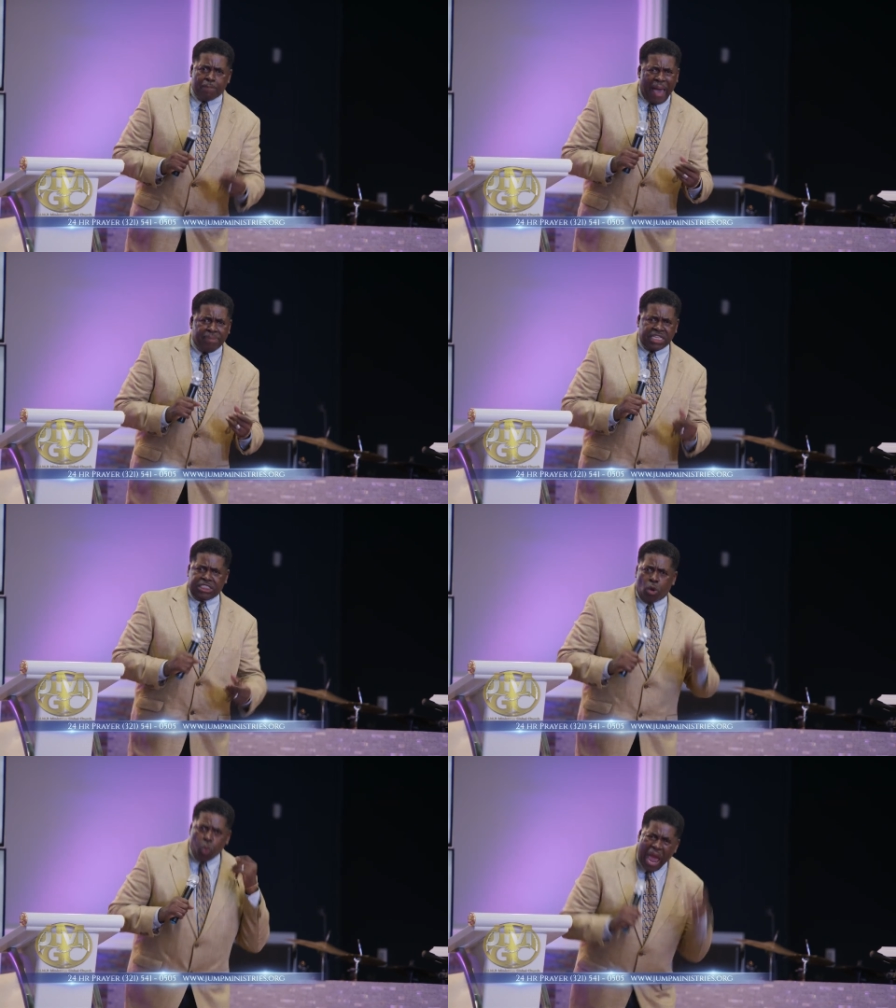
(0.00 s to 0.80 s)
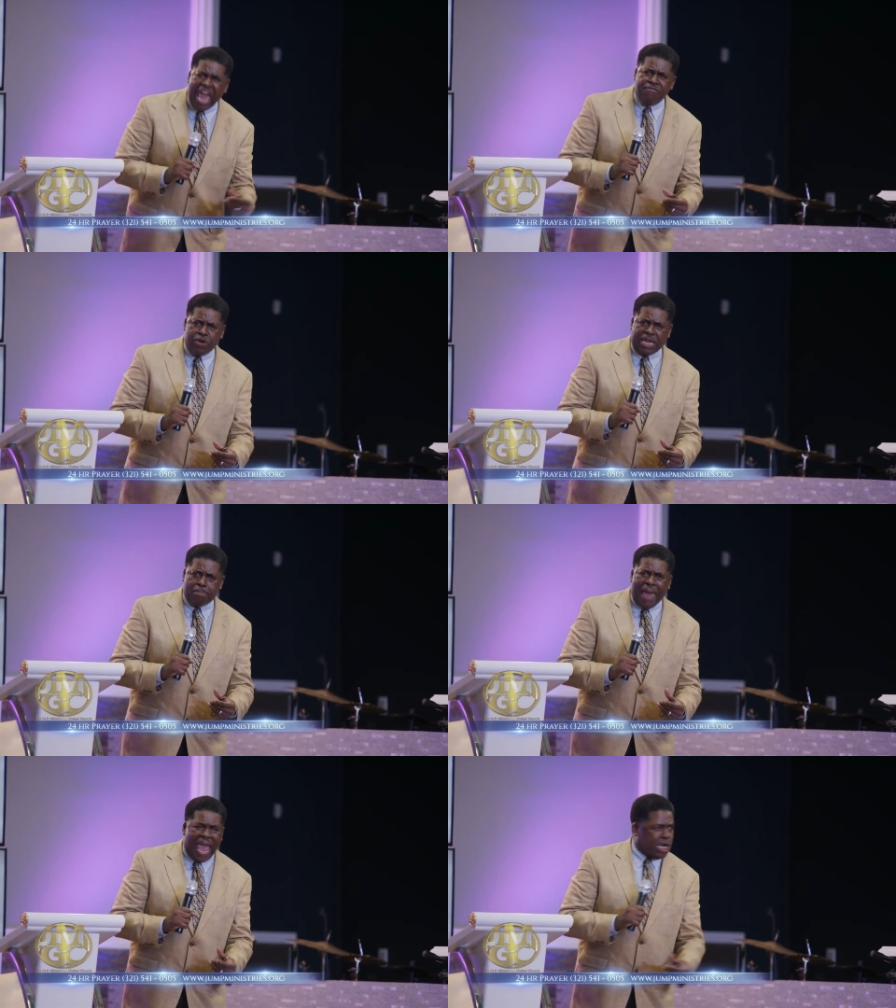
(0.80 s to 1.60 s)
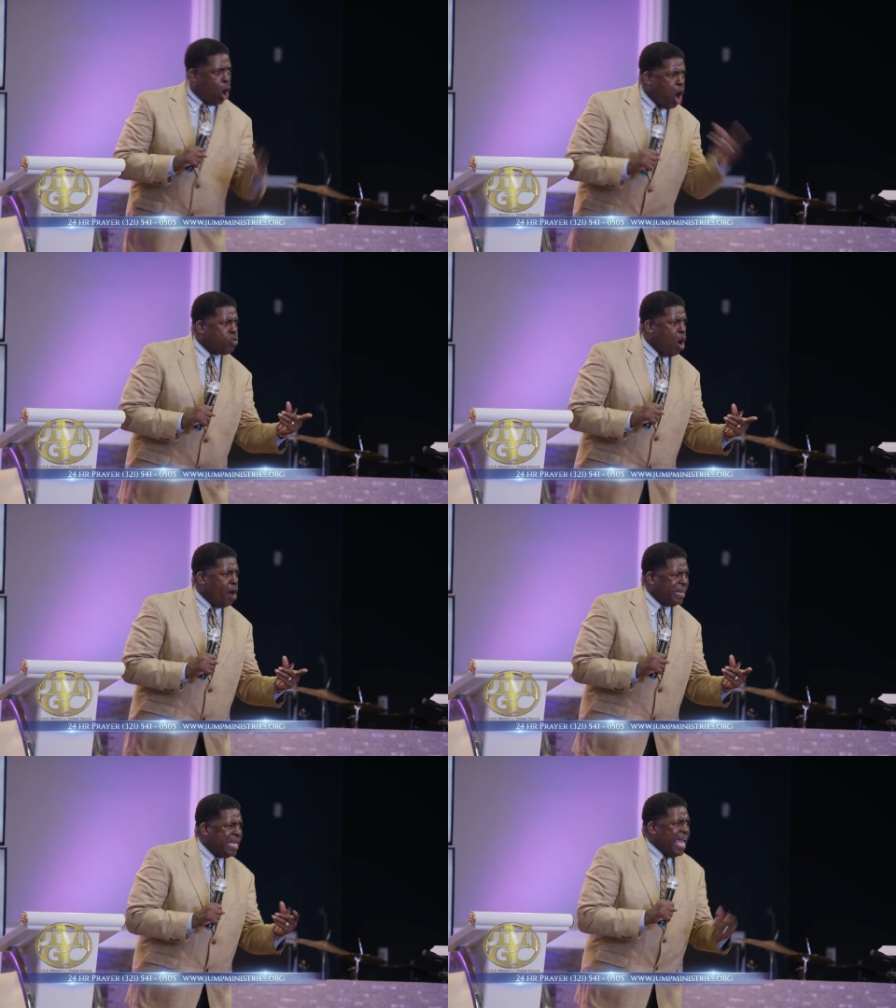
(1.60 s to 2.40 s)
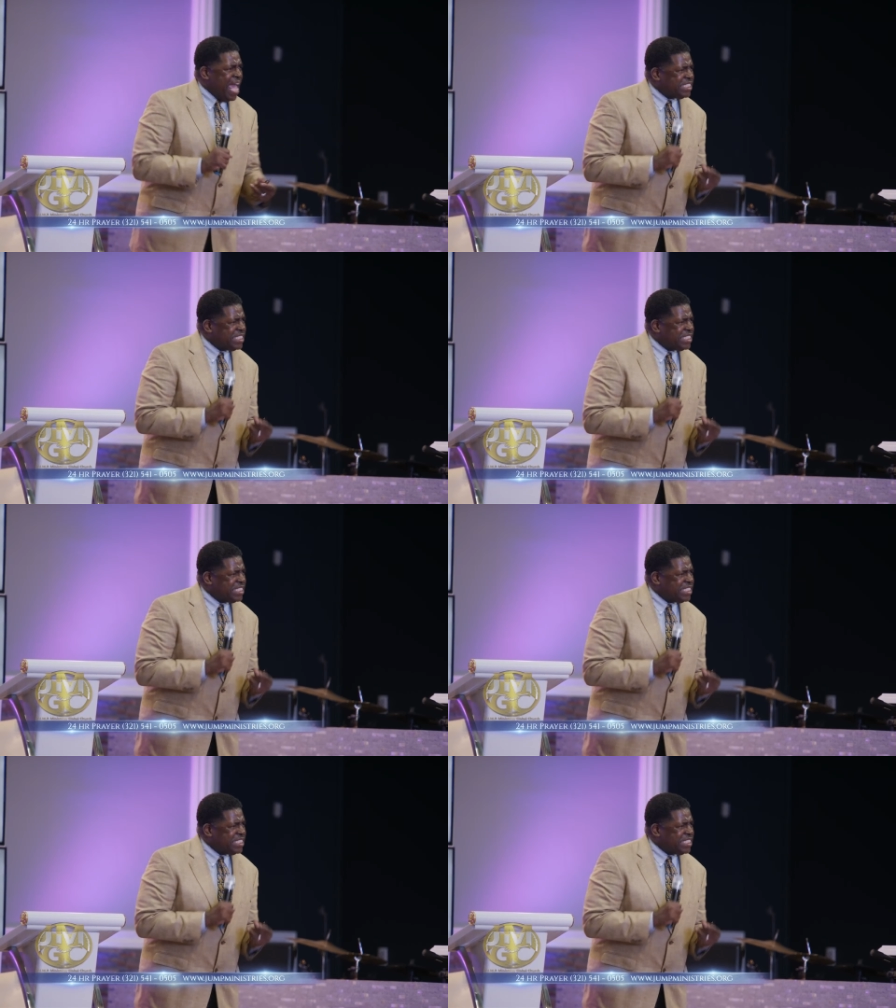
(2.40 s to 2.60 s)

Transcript: The Bible says a wavering man or woman